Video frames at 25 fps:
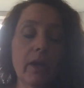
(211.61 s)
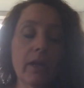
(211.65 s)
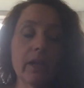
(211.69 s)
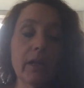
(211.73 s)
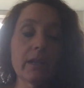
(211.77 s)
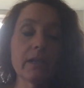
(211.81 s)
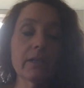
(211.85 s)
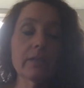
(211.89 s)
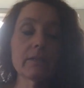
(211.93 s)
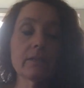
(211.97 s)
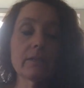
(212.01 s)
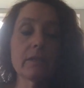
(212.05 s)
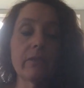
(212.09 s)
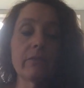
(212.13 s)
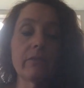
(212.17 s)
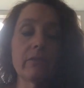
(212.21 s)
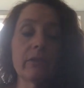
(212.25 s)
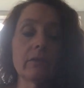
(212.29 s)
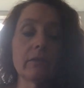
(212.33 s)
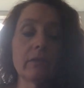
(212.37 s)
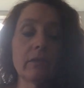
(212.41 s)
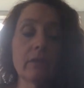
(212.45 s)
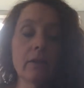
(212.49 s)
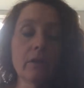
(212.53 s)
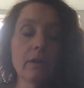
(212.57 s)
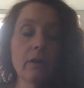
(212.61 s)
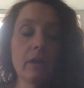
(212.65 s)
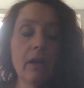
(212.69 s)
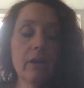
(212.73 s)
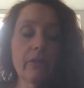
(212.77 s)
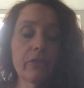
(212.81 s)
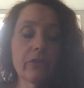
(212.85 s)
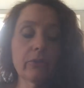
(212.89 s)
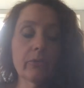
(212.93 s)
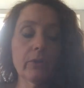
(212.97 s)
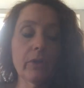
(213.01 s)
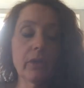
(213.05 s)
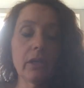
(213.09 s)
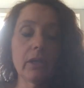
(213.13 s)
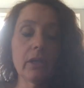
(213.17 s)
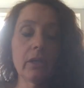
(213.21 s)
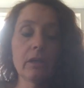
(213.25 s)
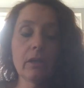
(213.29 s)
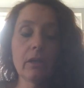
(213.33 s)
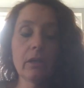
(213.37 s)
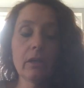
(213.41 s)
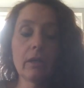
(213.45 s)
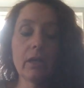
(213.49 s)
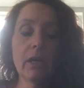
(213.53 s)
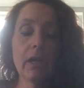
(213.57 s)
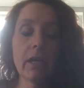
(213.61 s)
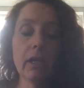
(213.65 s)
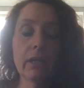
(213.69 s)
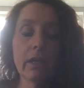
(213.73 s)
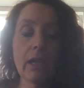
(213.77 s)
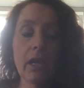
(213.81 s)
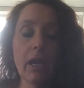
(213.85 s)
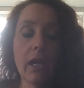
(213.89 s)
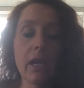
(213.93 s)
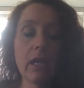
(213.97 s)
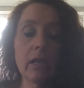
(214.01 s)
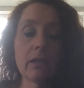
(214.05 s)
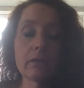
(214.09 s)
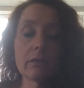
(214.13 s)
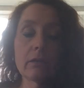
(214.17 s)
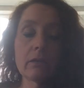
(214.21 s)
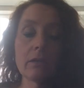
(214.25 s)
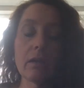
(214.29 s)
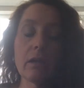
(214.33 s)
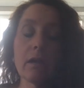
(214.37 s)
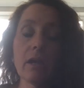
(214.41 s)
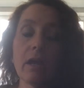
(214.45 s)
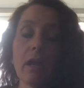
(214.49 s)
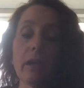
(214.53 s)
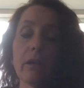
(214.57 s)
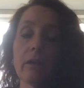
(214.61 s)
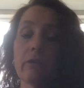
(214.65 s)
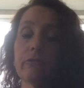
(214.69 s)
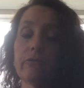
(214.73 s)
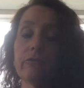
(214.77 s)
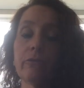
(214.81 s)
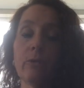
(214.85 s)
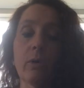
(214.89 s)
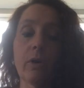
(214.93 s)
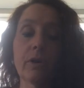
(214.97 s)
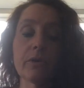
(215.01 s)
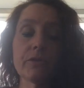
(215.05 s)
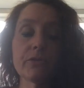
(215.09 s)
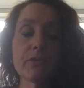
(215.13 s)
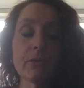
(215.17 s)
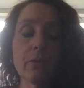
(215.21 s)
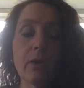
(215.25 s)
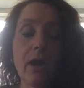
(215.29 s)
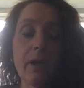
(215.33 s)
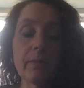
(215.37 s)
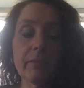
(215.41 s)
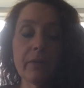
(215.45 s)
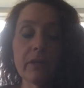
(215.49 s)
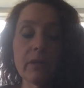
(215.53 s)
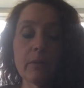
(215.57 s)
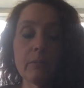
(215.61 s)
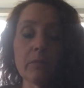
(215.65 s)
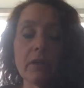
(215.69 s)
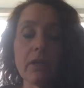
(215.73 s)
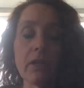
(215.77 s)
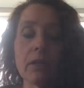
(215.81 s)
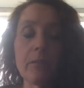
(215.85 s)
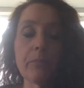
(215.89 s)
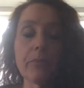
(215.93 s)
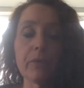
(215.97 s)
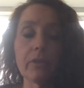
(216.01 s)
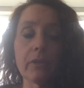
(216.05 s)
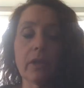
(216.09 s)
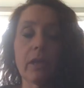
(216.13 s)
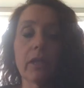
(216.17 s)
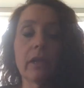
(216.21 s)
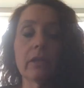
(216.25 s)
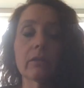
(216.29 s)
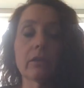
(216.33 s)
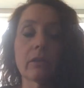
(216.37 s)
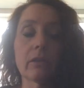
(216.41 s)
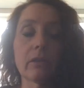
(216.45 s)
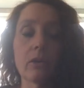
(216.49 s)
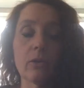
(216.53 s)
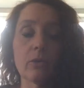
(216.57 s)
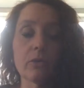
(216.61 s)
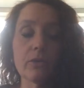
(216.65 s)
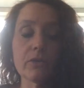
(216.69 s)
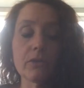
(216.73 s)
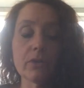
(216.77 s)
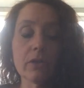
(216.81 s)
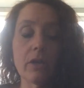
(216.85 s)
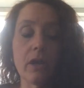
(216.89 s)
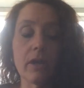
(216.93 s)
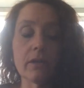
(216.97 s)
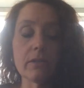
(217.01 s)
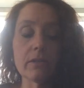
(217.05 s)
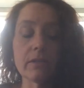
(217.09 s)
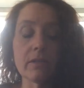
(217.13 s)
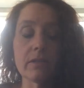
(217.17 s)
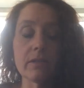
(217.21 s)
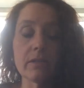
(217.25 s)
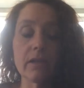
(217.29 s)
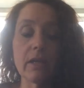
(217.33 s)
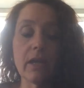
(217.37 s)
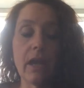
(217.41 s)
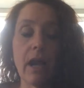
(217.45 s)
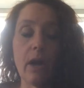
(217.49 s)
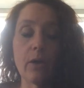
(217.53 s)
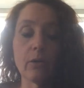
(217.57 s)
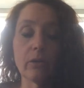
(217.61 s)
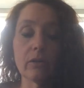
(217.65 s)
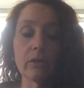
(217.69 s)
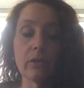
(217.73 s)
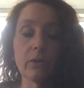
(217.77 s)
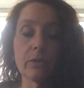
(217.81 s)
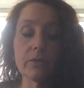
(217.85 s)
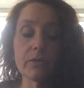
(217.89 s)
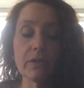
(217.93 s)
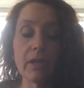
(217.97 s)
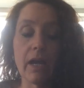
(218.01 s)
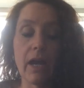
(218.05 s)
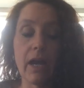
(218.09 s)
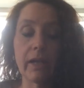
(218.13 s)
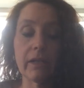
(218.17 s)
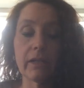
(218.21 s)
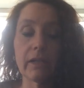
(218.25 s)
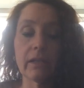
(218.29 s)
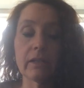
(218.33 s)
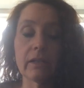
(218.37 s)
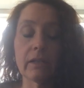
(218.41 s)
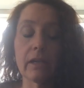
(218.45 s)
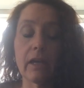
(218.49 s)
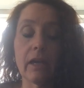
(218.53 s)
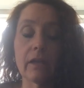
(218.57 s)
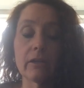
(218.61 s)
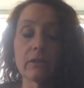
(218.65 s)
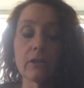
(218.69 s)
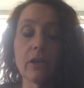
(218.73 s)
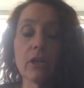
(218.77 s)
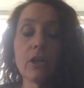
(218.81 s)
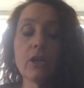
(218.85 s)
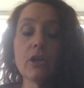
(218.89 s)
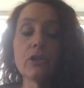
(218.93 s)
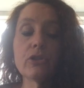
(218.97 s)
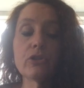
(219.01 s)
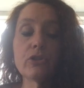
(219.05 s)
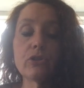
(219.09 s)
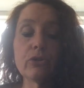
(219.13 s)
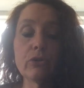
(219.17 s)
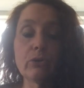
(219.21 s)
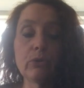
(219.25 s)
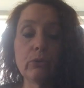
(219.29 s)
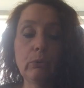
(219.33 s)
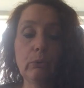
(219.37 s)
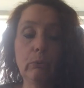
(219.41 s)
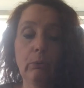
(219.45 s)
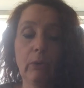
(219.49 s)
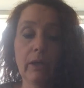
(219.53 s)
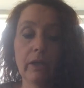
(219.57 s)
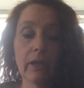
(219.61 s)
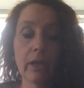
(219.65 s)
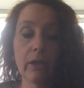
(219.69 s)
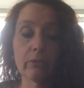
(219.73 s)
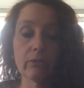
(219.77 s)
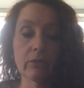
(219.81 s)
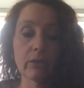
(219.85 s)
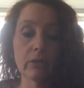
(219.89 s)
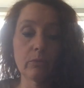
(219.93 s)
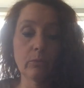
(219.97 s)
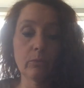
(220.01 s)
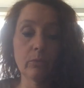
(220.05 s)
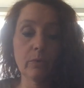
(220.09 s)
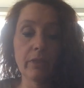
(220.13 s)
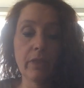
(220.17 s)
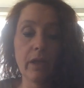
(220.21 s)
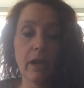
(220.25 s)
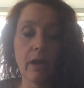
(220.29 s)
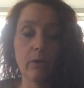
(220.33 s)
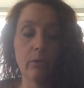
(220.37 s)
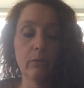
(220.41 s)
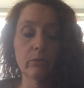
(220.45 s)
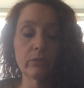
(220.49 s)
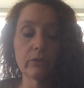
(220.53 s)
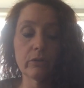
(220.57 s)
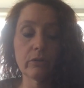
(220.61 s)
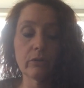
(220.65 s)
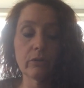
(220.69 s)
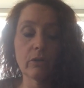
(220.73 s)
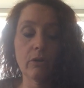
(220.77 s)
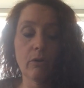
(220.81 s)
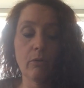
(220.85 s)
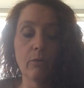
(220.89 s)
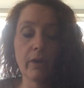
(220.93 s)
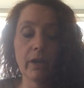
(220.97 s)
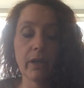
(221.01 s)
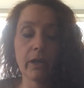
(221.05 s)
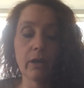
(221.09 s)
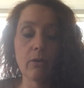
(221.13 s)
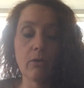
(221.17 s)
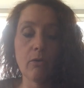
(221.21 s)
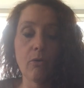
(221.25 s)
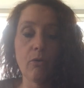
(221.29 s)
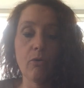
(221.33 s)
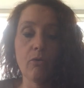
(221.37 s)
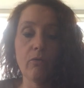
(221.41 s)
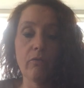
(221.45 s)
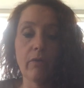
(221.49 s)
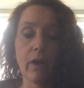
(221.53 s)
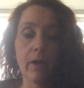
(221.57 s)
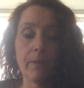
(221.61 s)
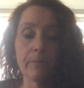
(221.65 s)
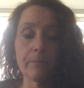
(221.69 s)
got a 7, a 3, an 8, and a 4. So I'm going to manipulate those cards to see how close I can get to 100 without going over.